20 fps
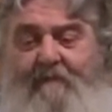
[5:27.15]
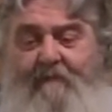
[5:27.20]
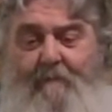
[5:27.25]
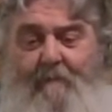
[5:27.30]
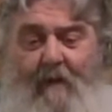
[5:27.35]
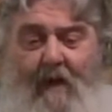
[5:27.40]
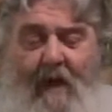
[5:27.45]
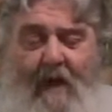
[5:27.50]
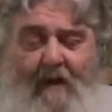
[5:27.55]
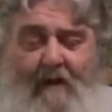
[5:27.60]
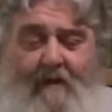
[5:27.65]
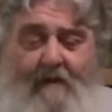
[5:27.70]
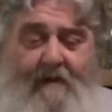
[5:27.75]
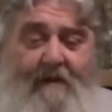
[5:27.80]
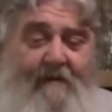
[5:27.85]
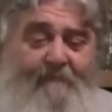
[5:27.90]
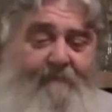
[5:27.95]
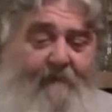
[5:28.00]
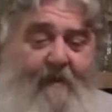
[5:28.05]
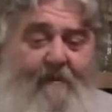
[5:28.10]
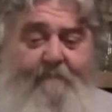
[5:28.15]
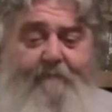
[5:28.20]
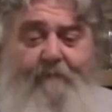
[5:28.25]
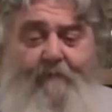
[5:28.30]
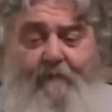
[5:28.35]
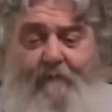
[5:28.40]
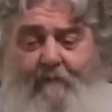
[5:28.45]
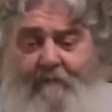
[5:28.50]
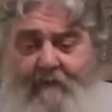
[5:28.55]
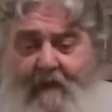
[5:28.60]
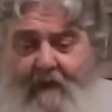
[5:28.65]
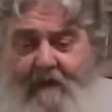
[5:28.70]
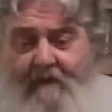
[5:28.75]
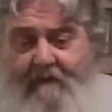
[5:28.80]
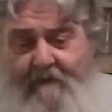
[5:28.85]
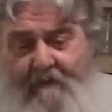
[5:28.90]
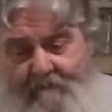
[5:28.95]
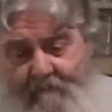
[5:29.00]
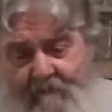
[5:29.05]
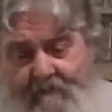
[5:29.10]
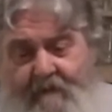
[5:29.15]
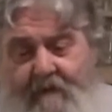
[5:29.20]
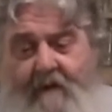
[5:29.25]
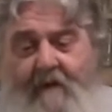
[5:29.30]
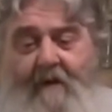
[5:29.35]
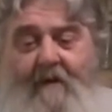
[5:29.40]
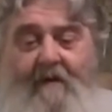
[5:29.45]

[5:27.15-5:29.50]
in the bottle, and I tried to pour it with that in there, but